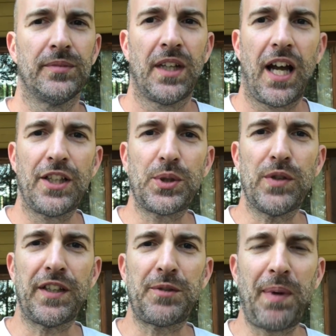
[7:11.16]
I sort
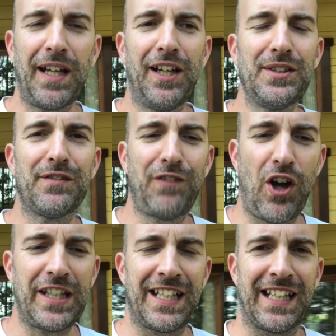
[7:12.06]
of expect loads of
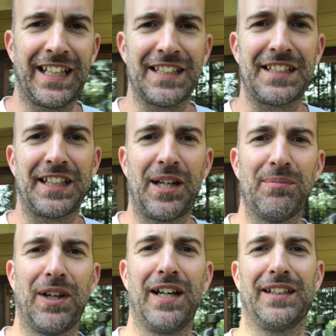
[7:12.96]
Vikings to
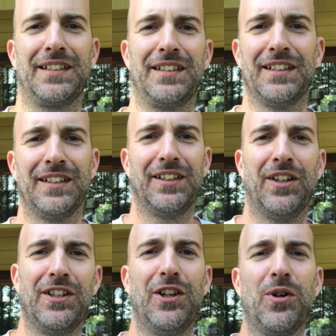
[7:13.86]
come like
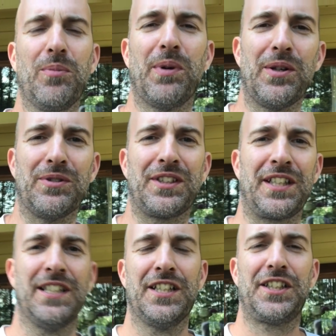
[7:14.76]
on
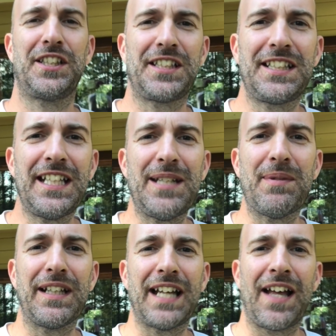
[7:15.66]
longboats
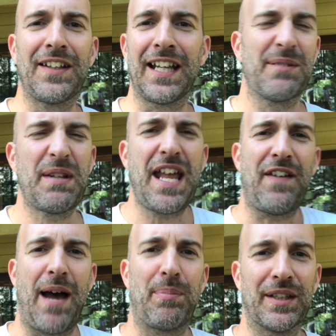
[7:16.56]
steaming down the lake, but it never
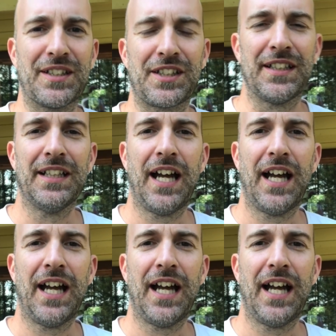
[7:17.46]
happens.